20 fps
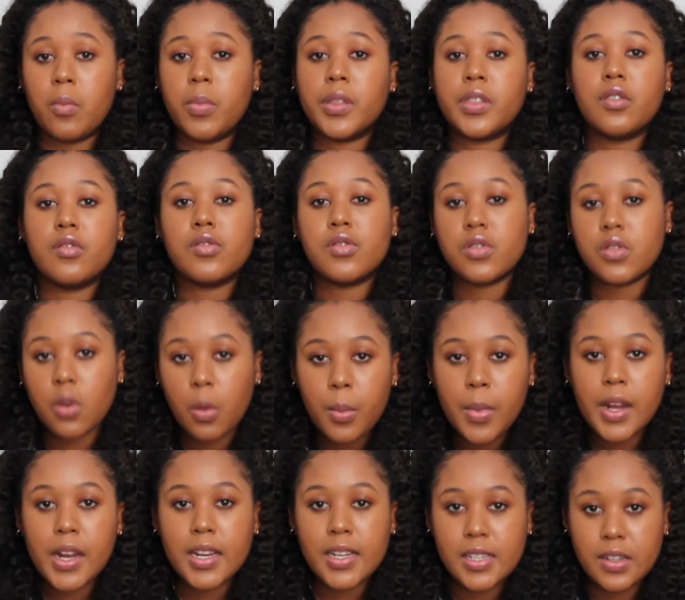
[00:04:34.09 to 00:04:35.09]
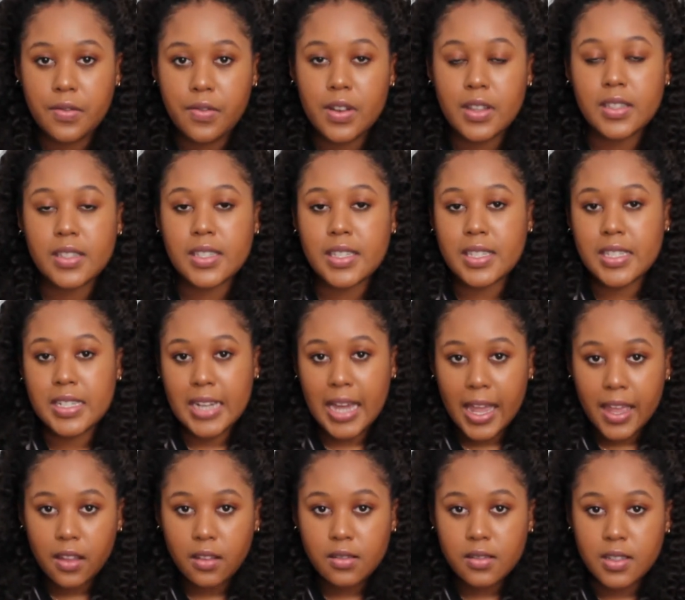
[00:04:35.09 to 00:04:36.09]
But there's so many different
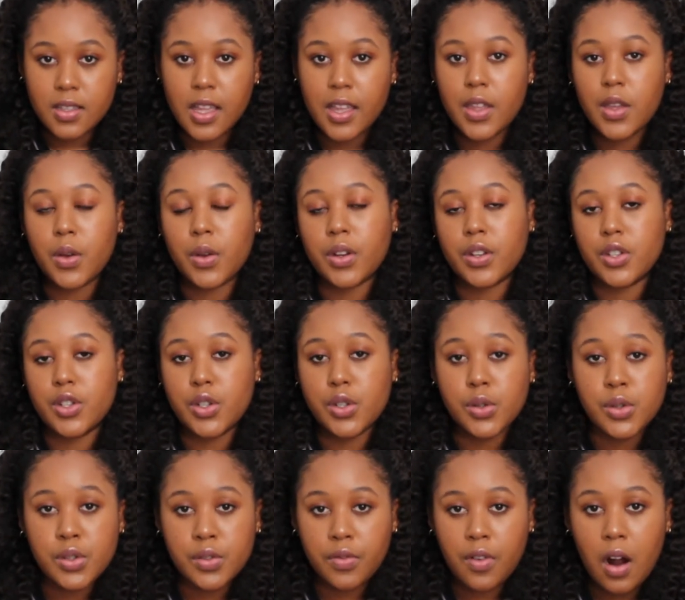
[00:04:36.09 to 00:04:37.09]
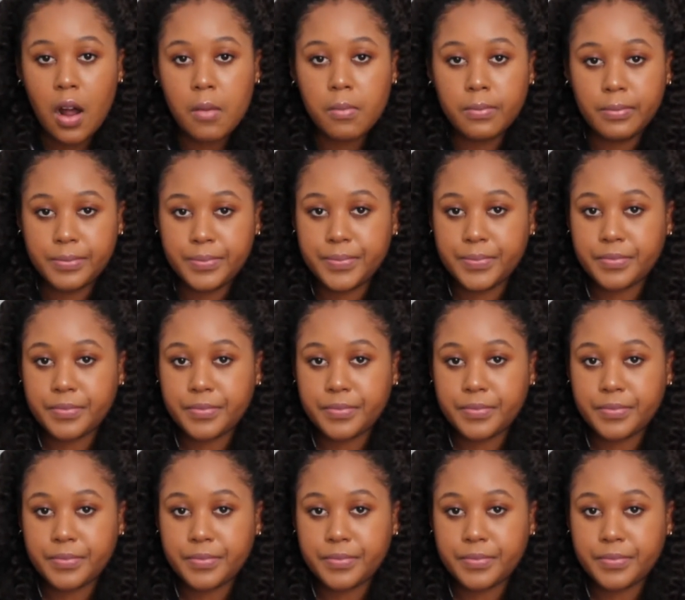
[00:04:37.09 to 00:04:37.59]
styles that you could choose from.